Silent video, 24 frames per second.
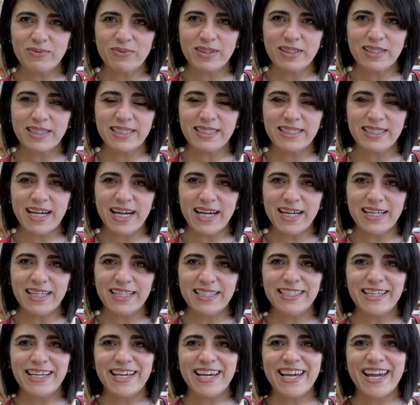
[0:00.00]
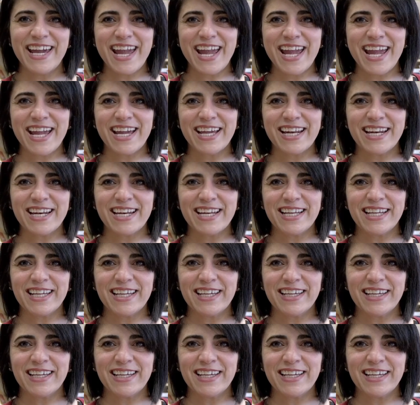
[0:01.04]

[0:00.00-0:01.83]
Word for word: really tight. And